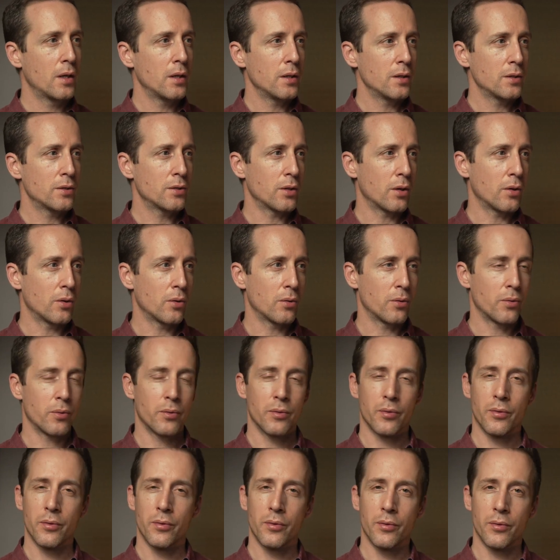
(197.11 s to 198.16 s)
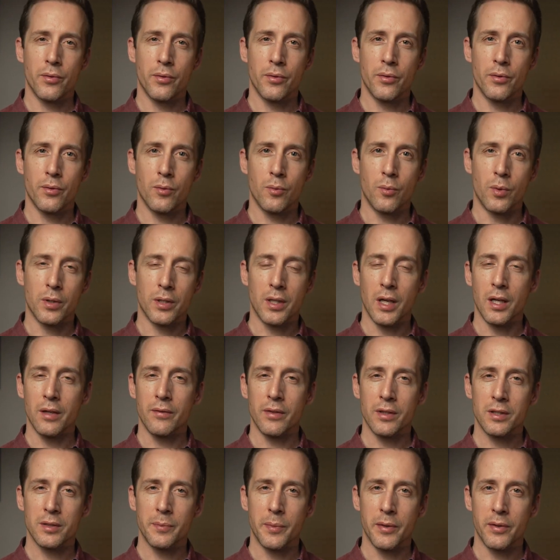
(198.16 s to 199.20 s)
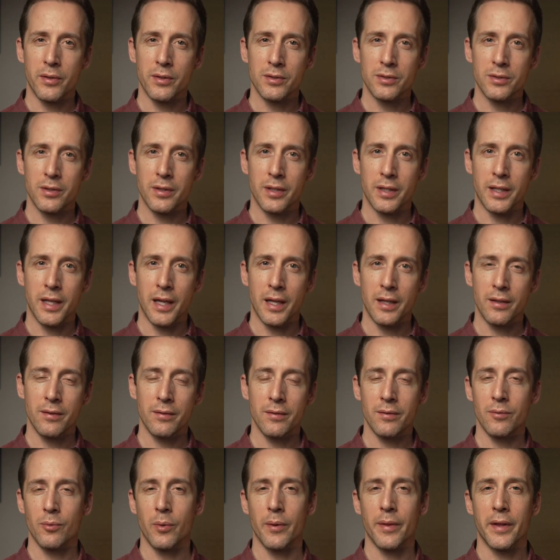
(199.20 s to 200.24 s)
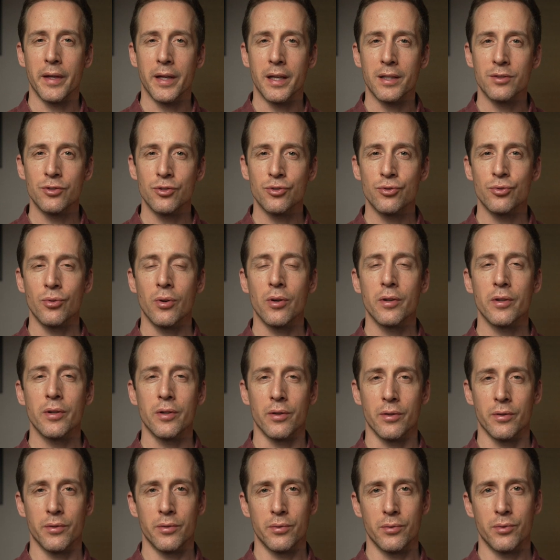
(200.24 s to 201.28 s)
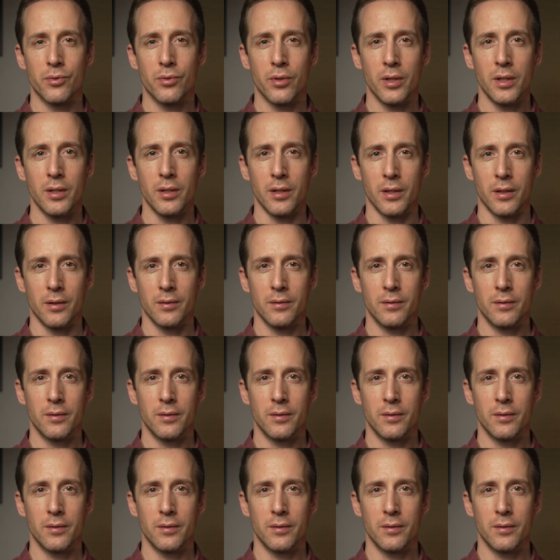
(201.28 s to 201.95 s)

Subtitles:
So, what kind of experience do they gain? Well, they get stronger through training.